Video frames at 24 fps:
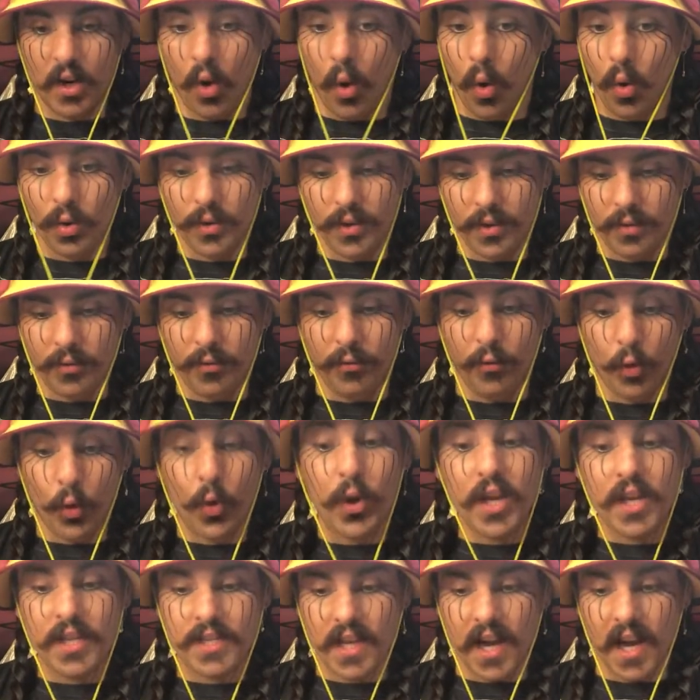Golden
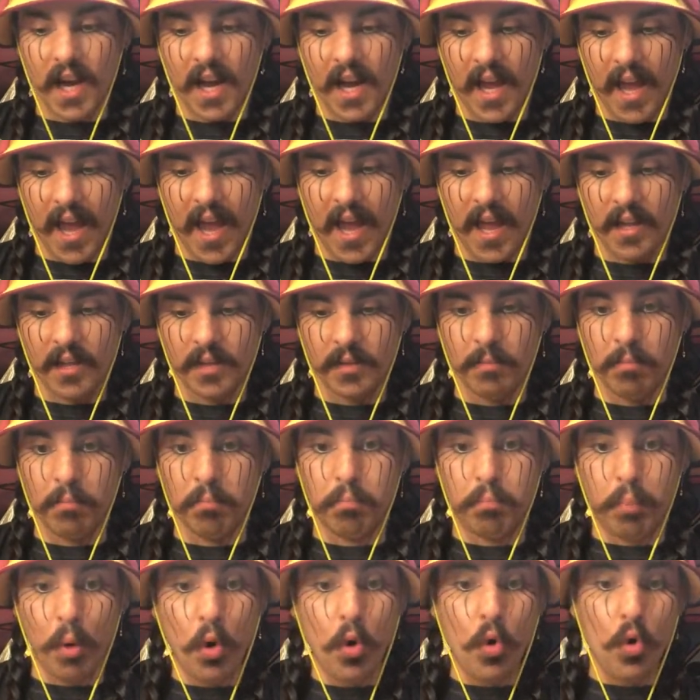Frieza, and
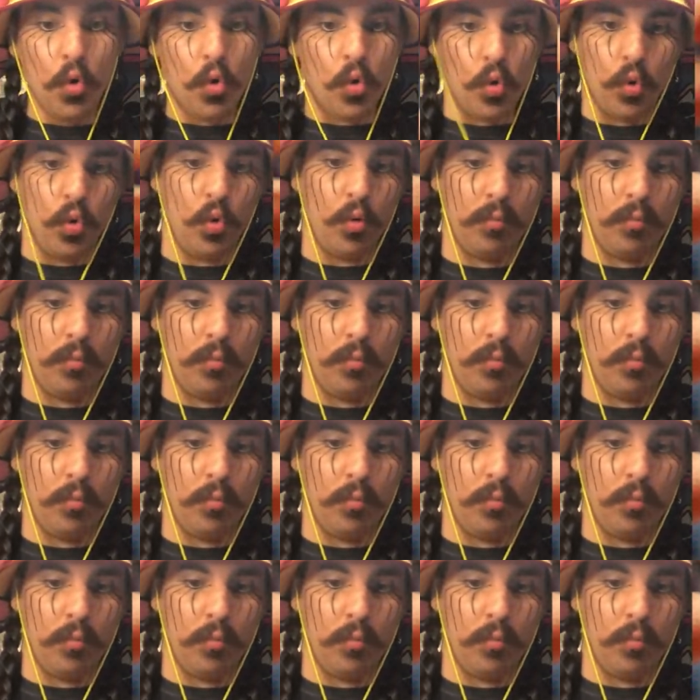Buu,